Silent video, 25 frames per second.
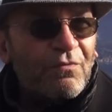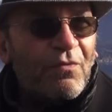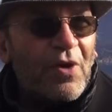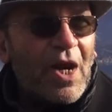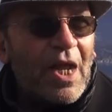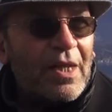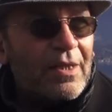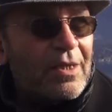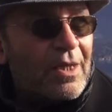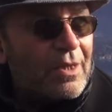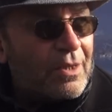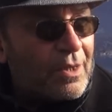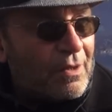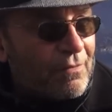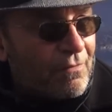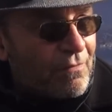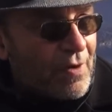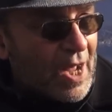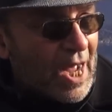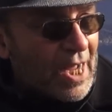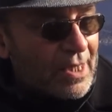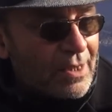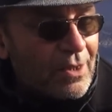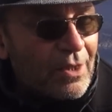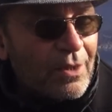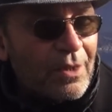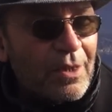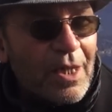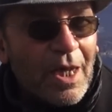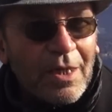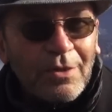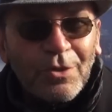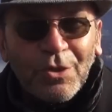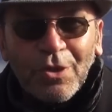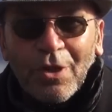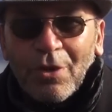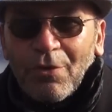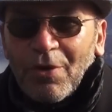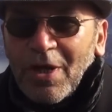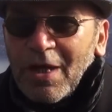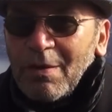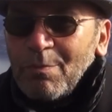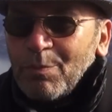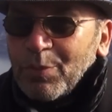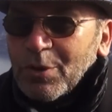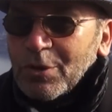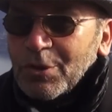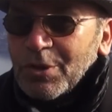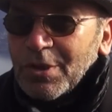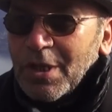friends that invited Ganchen
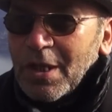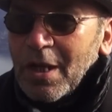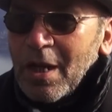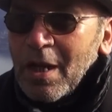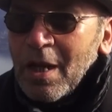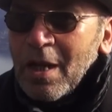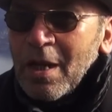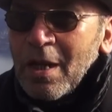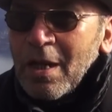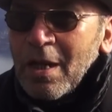Rinpoche,